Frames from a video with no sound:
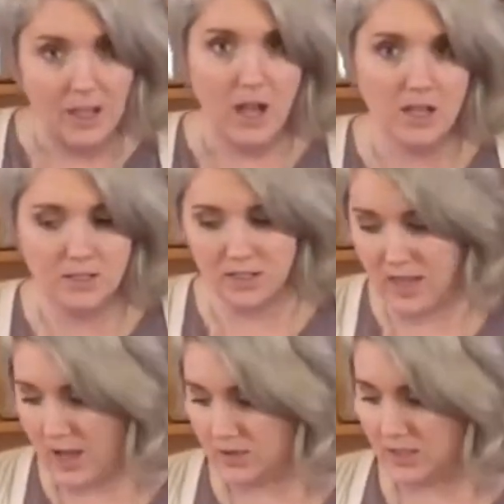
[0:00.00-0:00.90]
husk on
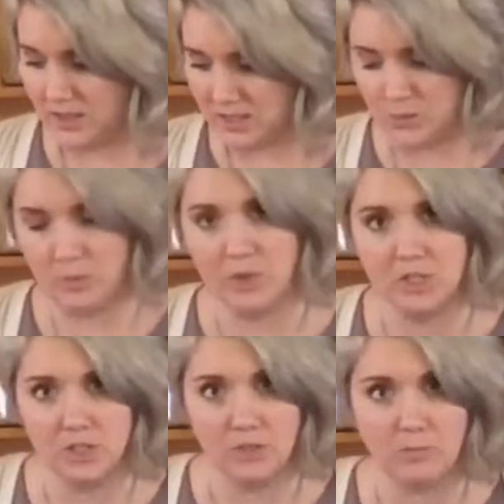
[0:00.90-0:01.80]
the outside, that's where a
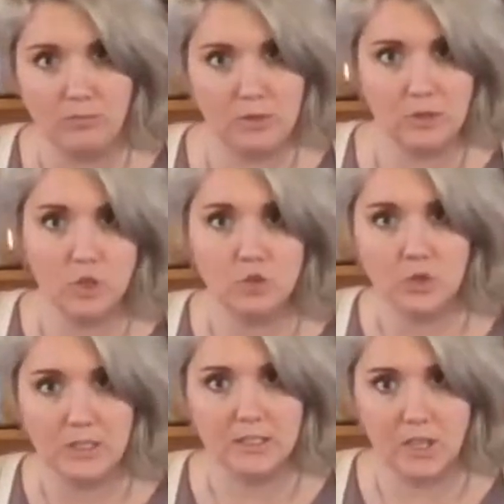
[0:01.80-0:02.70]
bunch of the
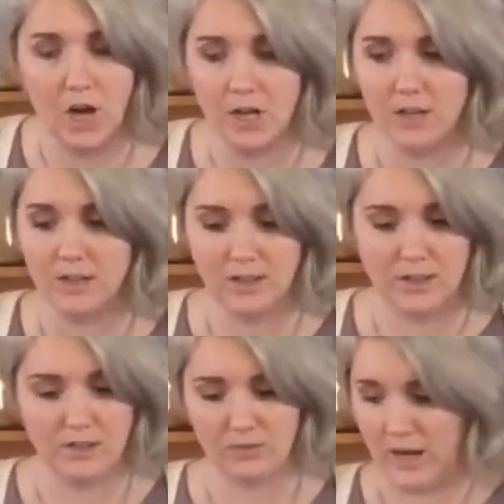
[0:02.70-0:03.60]
nutrients are in
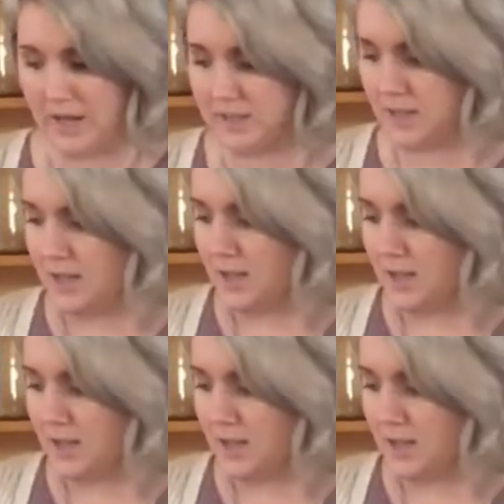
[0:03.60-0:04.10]
the rice,